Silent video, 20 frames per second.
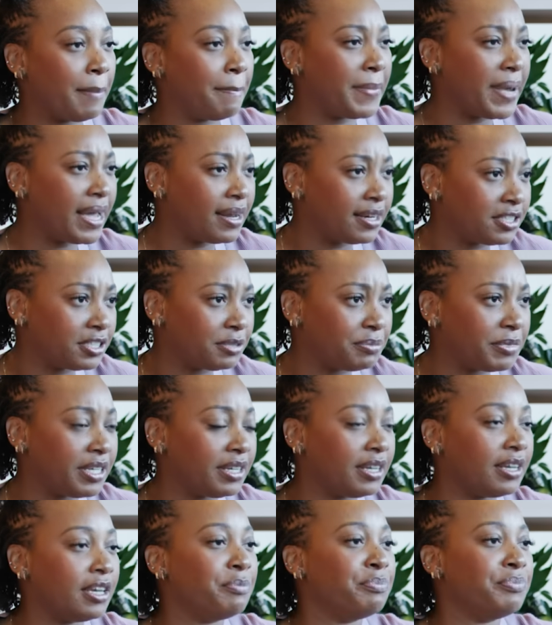
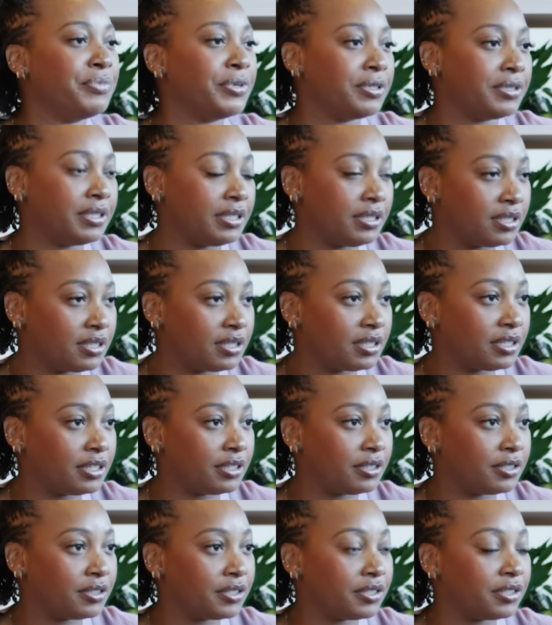management and building
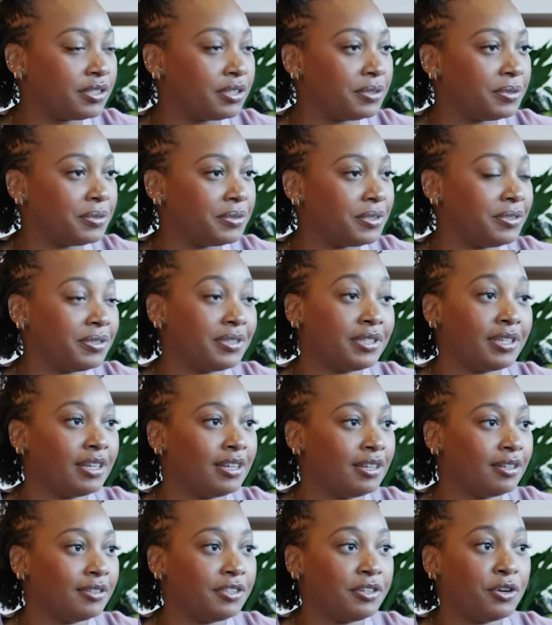skills so you
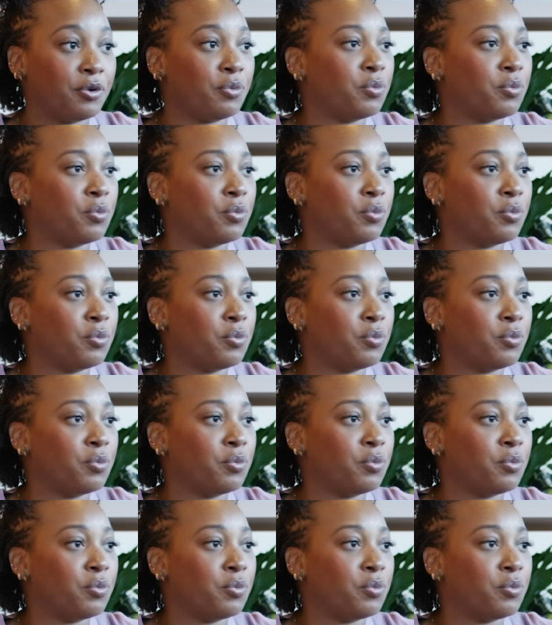can, you